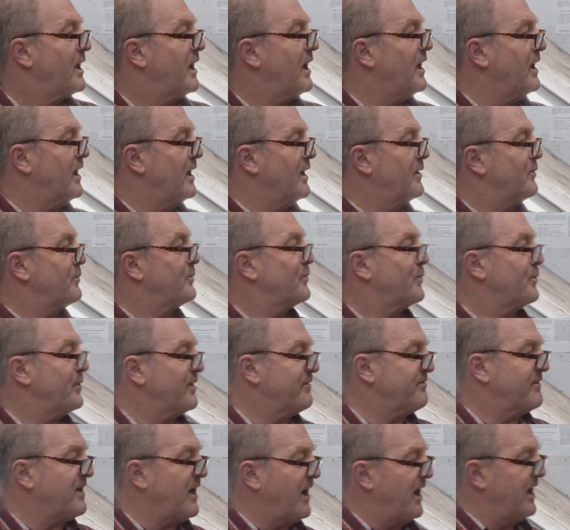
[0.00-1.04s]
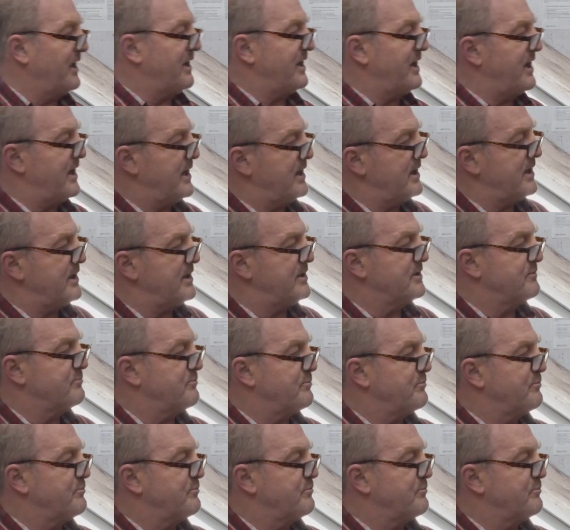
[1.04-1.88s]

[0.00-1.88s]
Uh, we've got a